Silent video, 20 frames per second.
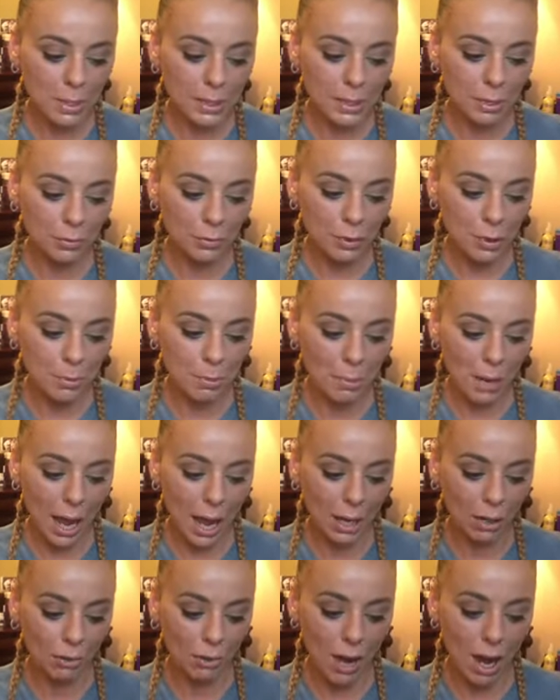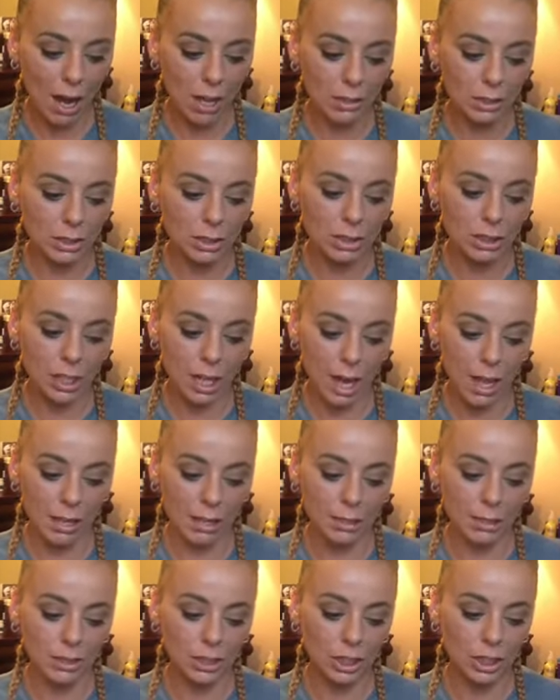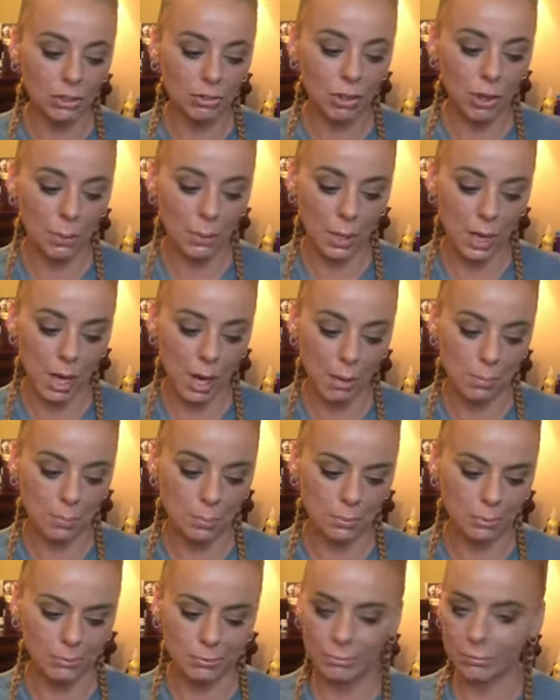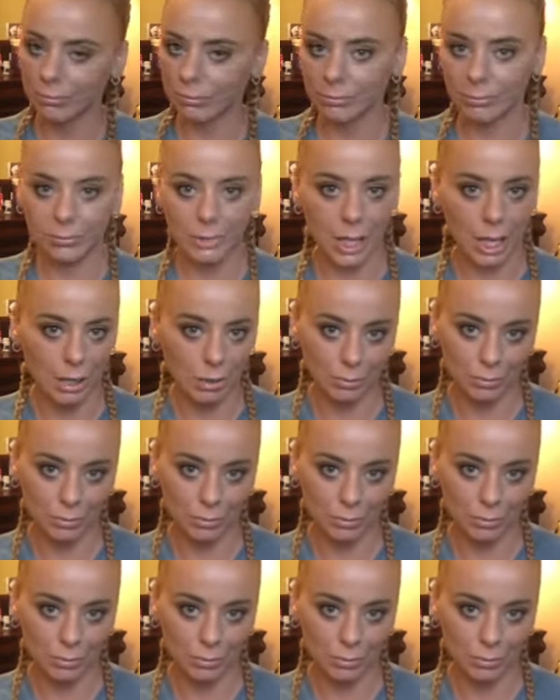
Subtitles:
different backgrounds challenging growing up? No.